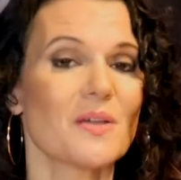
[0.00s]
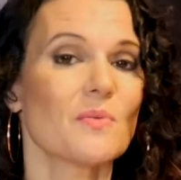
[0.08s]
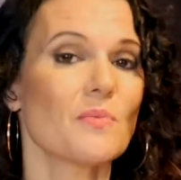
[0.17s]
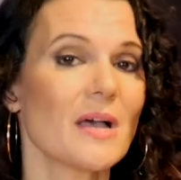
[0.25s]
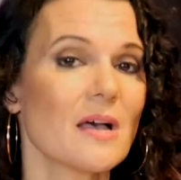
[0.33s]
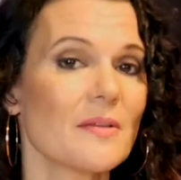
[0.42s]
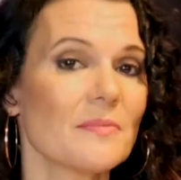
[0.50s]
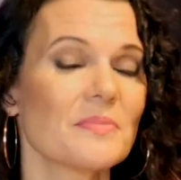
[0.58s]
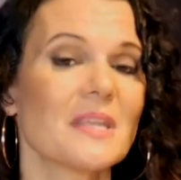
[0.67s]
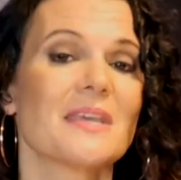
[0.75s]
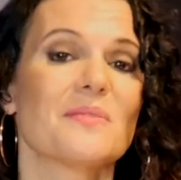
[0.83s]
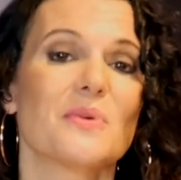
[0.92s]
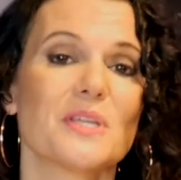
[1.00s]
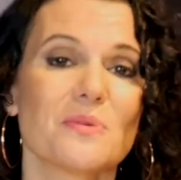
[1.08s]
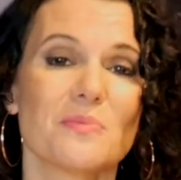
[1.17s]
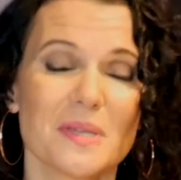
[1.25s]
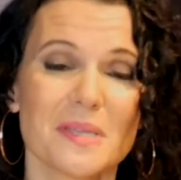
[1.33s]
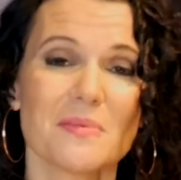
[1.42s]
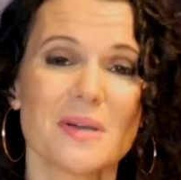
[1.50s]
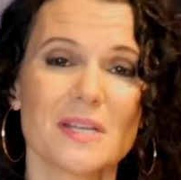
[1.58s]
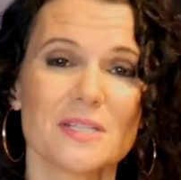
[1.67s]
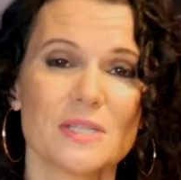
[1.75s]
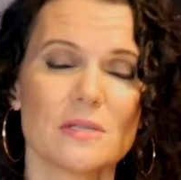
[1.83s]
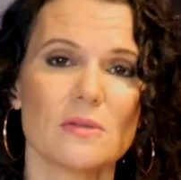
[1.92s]
Well, what you really want to
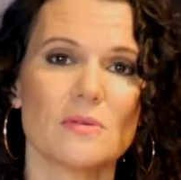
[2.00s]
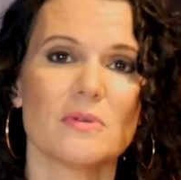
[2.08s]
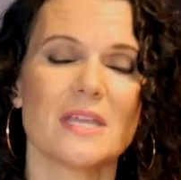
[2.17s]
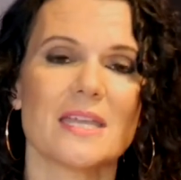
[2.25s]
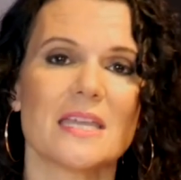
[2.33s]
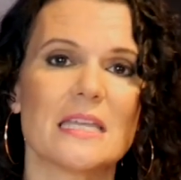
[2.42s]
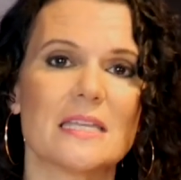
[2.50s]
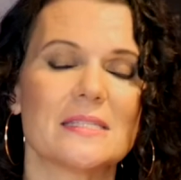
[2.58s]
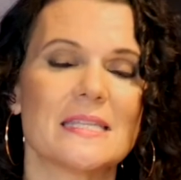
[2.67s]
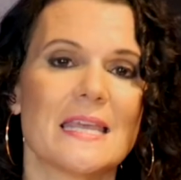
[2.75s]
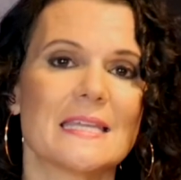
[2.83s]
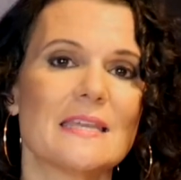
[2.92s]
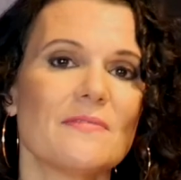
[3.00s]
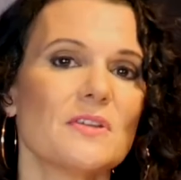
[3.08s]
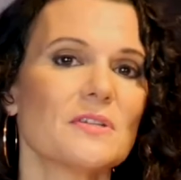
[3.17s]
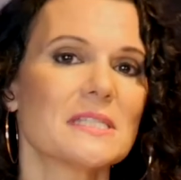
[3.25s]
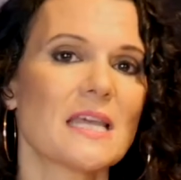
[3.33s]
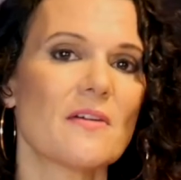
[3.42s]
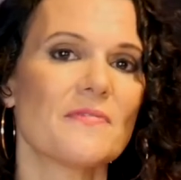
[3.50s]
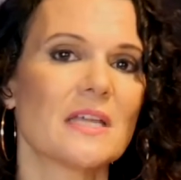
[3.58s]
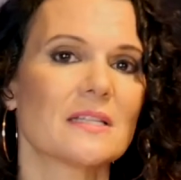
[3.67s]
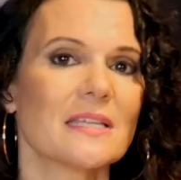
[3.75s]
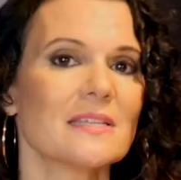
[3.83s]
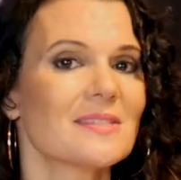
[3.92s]
do is give yourself
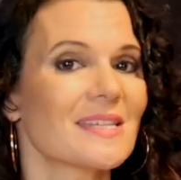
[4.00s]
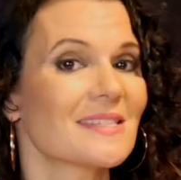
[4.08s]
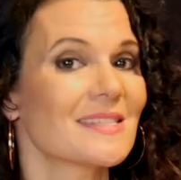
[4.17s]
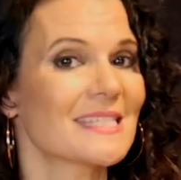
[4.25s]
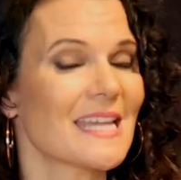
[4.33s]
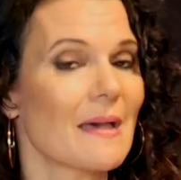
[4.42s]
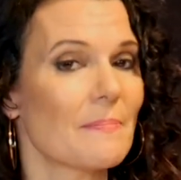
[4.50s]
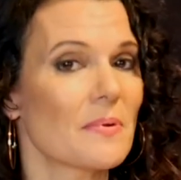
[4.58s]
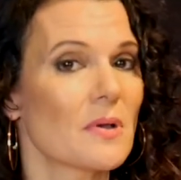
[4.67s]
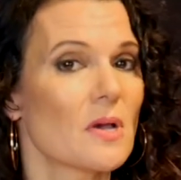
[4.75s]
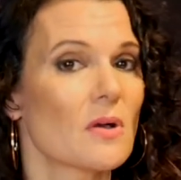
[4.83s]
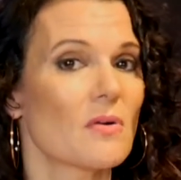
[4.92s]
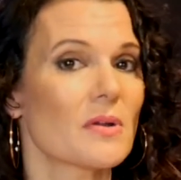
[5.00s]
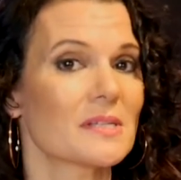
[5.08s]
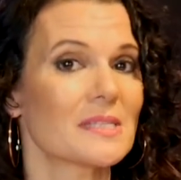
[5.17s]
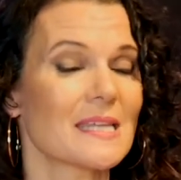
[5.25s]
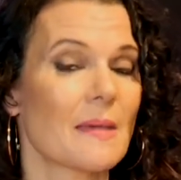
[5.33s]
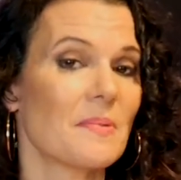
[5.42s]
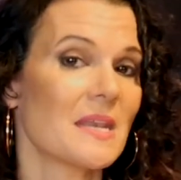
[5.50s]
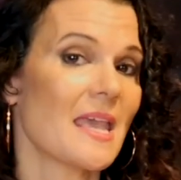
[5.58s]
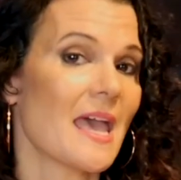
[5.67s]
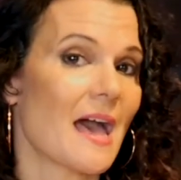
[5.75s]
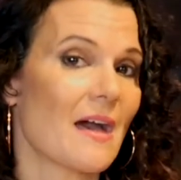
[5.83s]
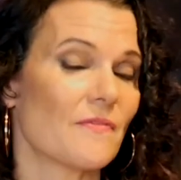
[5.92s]
at least a step or a step and a
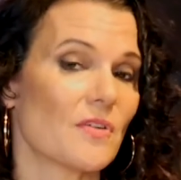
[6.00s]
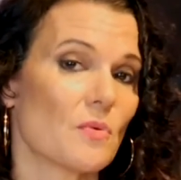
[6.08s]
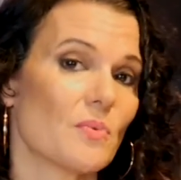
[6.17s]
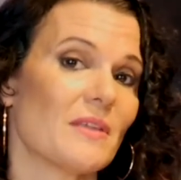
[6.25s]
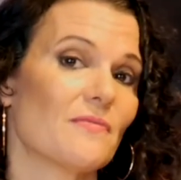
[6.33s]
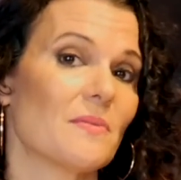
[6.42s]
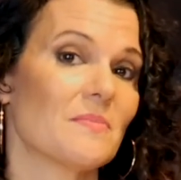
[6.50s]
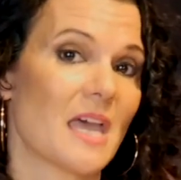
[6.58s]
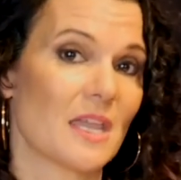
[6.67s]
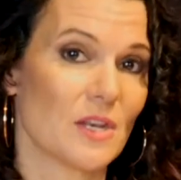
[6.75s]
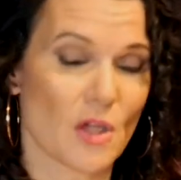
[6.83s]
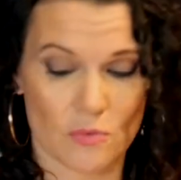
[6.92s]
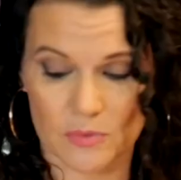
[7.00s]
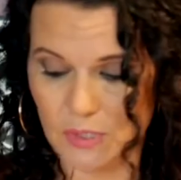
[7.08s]
half away from that note.